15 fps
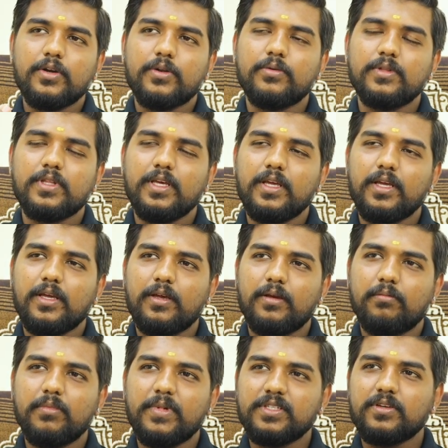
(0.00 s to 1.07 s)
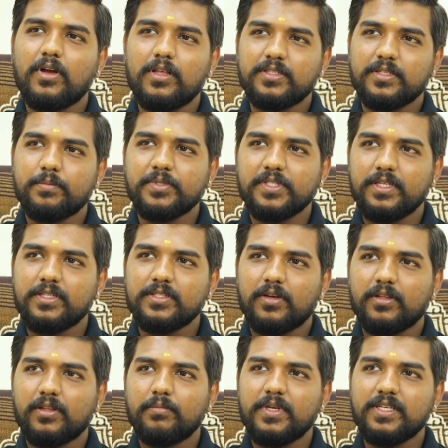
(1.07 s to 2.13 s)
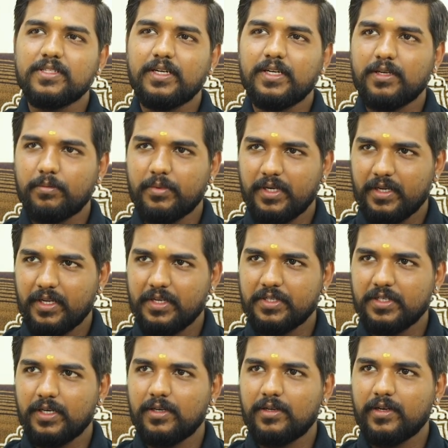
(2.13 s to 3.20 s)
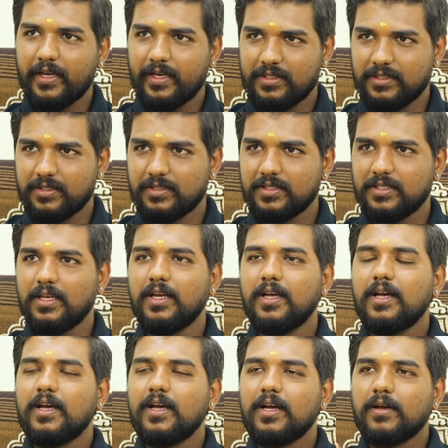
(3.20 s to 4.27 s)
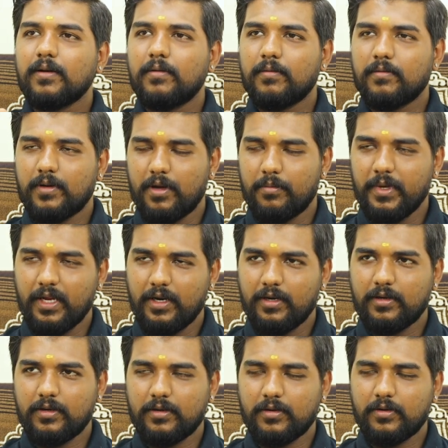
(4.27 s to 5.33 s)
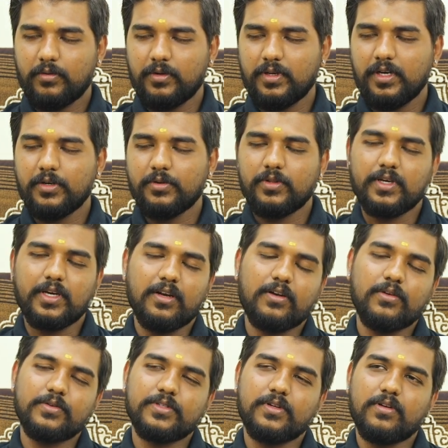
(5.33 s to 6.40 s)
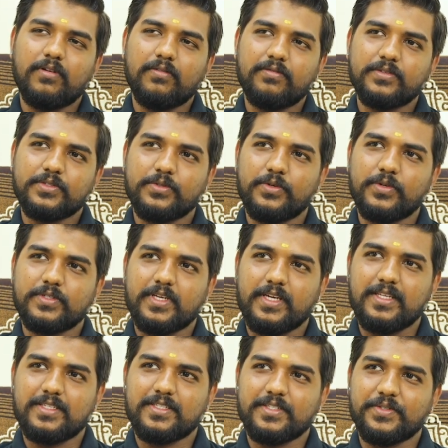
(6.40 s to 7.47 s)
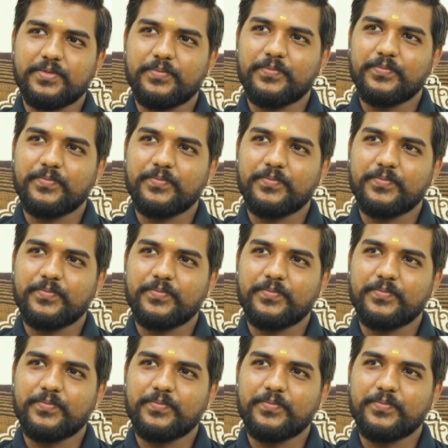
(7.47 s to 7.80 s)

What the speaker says: to the misconceptions or the misinterpretation texts, coming totally to the conclusion of pseudoscience.